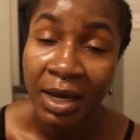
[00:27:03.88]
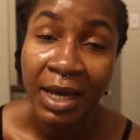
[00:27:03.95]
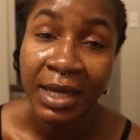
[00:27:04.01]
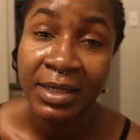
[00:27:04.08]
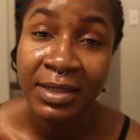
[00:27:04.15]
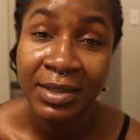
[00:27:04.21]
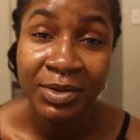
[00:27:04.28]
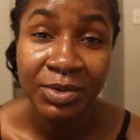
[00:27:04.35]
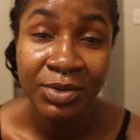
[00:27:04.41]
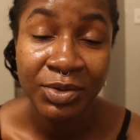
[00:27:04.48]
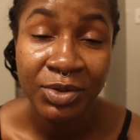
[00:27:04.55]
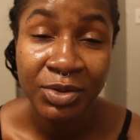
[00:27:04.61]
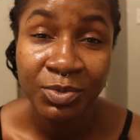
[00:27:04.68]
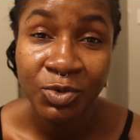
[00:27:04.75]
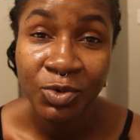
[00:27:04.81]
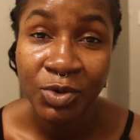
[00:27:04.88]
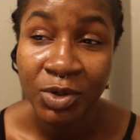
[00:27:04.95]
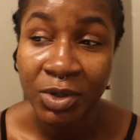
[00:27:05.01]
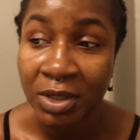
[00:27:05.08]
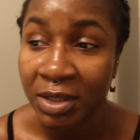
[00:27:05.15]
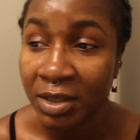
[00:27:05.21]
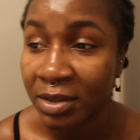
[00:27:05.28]
I need to do some
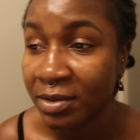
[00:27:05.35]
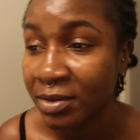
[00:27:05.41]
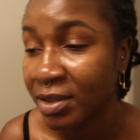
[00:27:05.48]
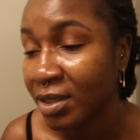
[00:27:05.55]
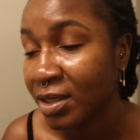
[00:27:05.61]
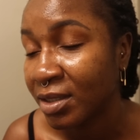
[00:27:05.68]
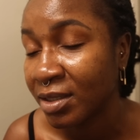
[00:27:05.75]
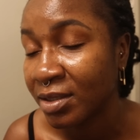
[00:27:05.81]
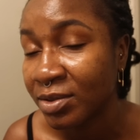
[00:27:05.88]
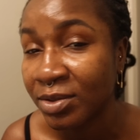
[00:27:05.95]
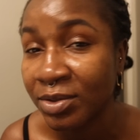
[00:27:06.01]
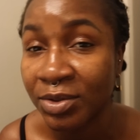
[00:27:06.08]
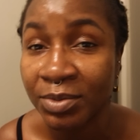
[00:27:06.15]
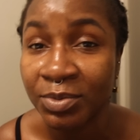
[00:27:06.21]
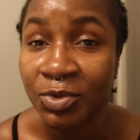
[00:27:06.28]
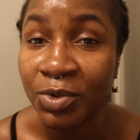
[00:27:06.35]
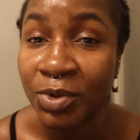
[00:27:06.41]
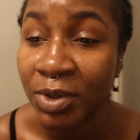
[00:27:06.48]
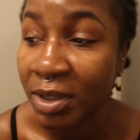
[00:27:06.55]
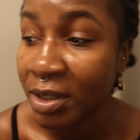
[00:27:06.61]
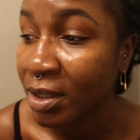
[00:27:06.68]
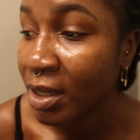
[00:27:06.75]
work. Yeah, I need to do some
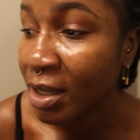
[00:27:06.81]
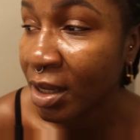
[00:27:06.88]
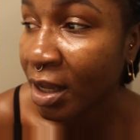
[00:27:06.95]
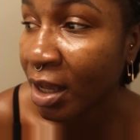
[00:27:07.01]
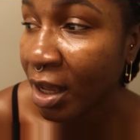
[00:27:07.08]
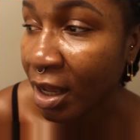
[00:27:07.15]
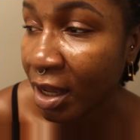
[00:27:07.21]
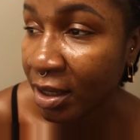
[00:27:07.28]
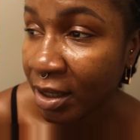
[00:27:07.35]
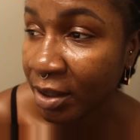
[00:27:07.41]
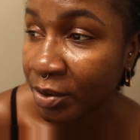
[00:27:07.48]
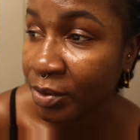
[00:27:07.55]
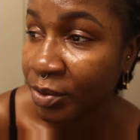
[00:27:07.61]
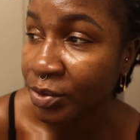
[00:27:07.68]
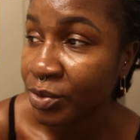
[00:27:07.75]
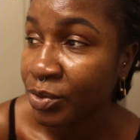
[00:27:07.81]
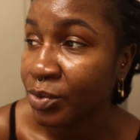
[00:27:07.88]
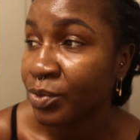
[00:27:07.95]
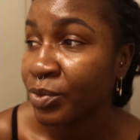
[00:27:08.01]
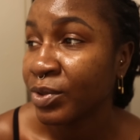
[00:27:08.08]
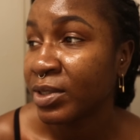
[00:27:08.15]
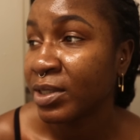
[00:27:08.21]
work. And I just
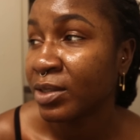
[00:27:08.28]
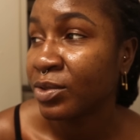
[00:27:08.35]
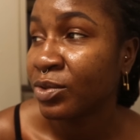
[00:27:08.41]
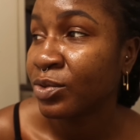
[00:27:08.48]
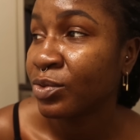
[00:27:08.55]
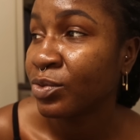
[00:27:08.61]
wanted